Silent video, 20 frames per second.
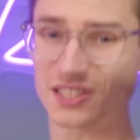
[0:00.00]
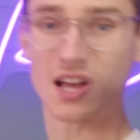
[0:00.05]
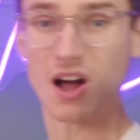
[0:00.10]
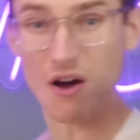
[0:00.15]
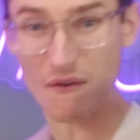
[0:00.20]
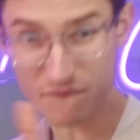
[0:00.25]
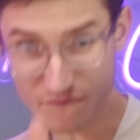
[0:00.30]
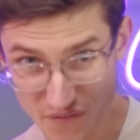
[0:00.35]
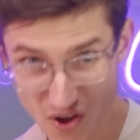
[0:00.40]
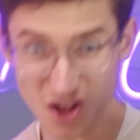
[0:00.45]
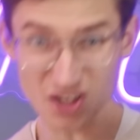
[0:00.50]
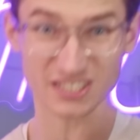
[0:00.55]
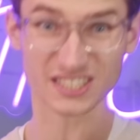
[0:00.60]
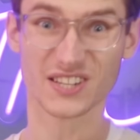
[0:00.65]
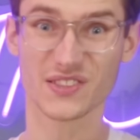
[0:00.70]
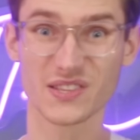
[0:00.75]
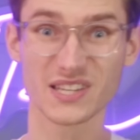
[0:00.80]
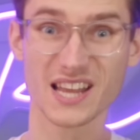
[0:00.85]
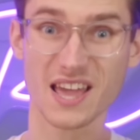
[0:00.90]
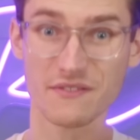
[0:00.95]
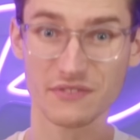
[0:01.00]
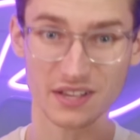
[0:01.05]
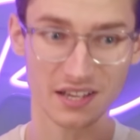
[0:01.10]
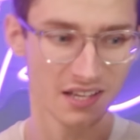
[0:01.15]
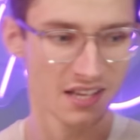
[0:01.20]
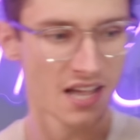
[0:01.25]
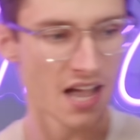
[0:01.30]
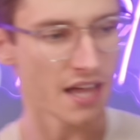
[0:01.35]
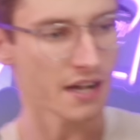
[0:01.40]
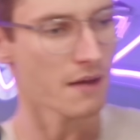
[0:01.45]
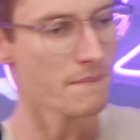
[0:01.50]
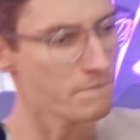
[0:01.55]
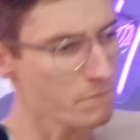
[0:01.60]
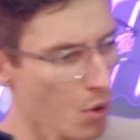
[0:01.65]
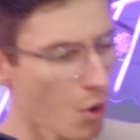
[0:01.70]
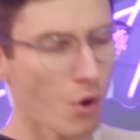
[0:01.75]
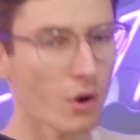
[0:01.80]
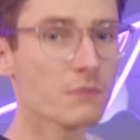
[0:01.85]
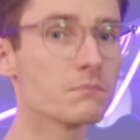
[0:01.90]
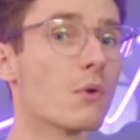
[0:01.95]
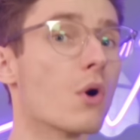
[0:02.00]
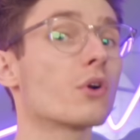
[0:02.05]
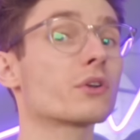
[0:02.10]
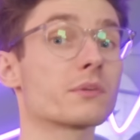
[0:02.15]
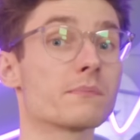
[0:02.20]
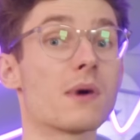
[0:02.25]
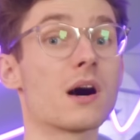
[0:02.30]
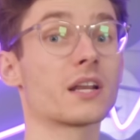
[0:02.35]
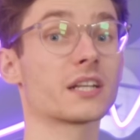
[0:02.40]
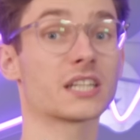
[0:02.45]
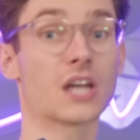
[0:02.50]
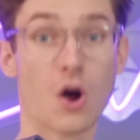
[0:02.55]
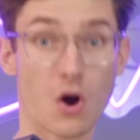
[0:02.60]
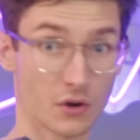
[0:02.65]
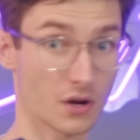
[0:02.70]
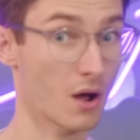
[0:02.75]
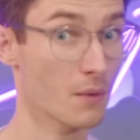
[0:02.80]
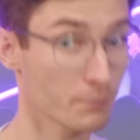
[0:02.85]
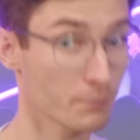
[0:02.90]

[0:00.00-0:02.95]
that are faster than ever and are more and more demanding on our